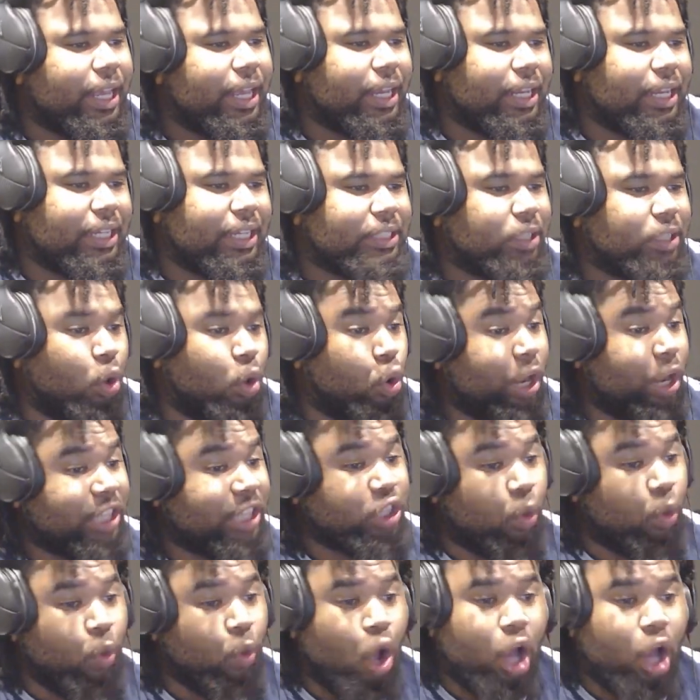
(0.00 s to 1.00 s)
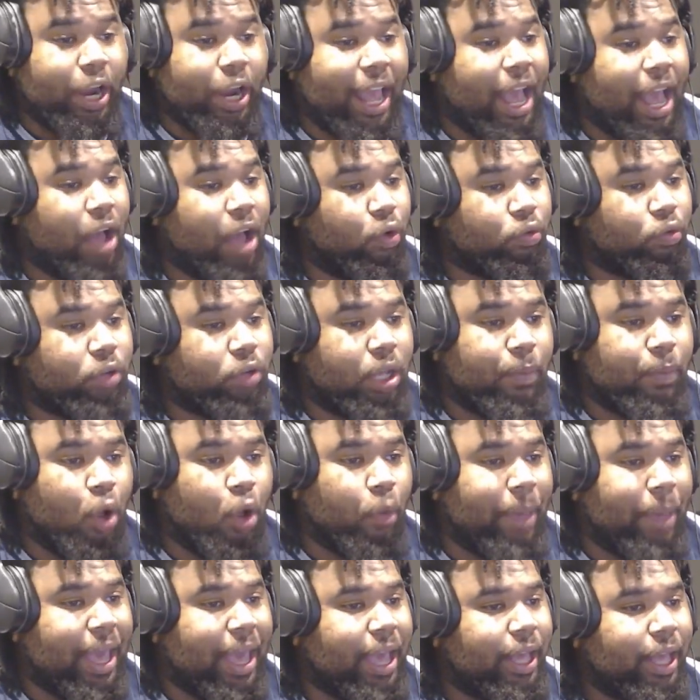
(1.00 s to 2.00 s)
Cause oh, that's a walk down. Come
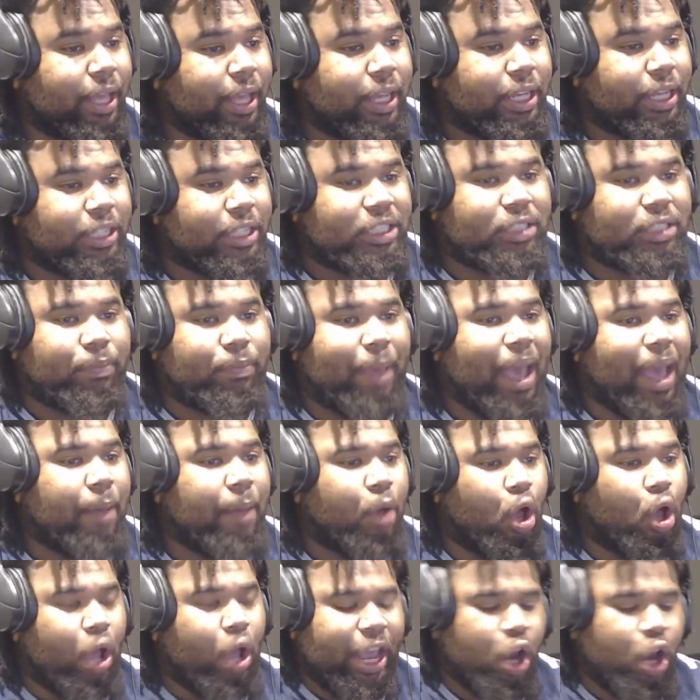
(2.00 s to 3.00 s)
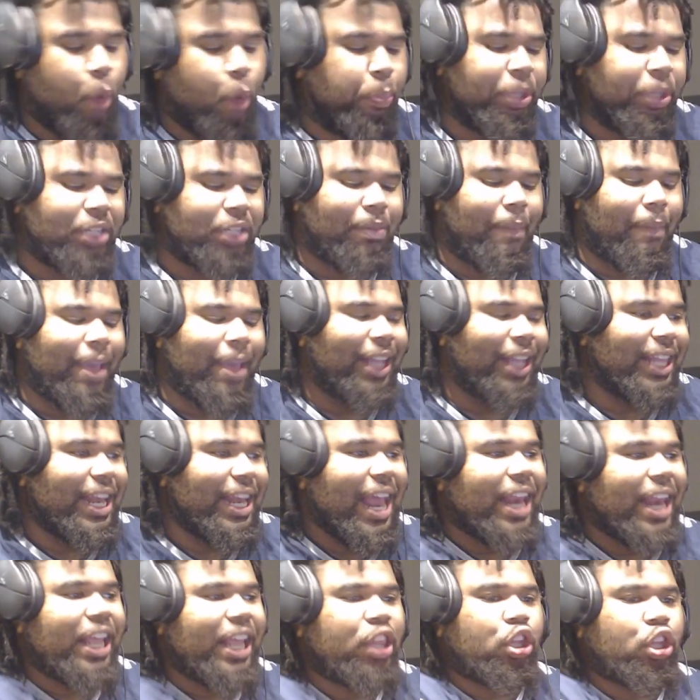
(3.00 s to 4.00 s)
on, man. Smack ball. And don't push my man like
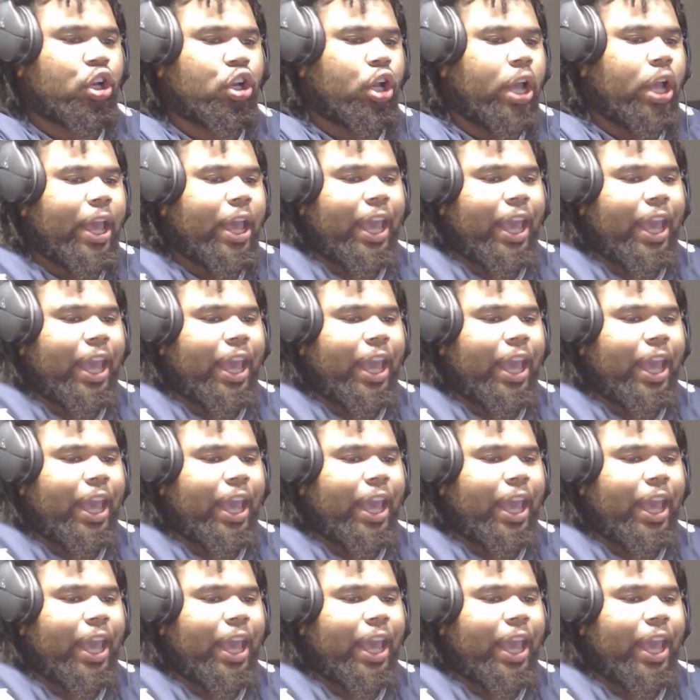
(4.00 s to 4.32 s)
that either.